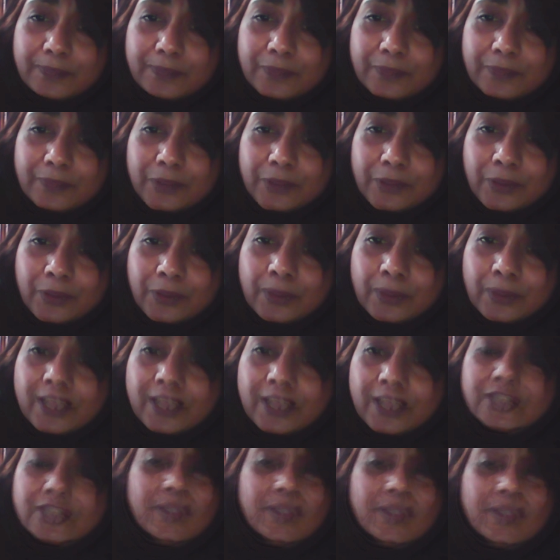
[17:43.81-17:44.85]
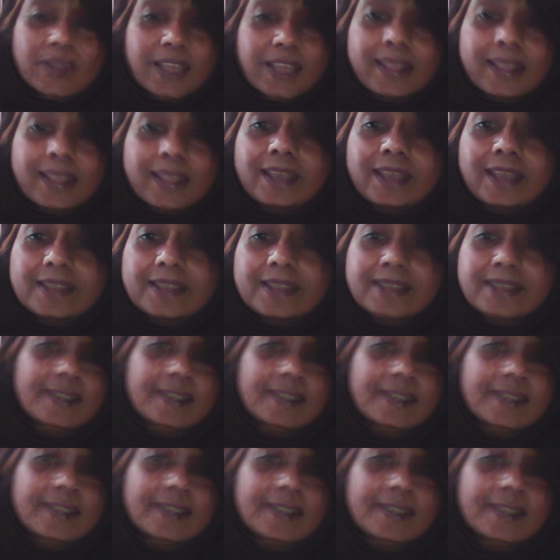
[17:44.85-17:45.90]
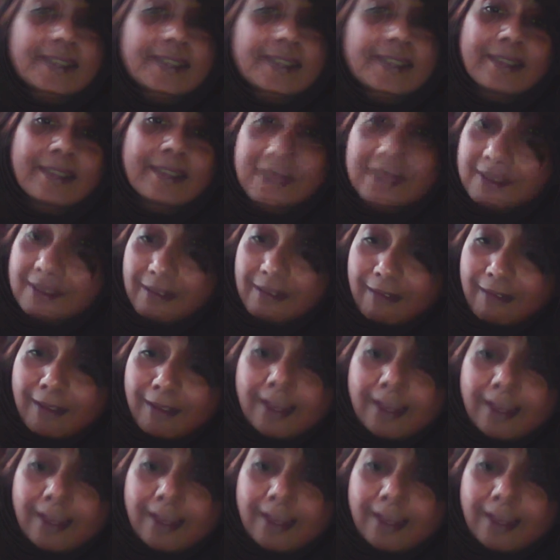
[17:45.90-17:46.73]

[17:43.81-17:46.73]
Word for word: you know. So they think this is legal,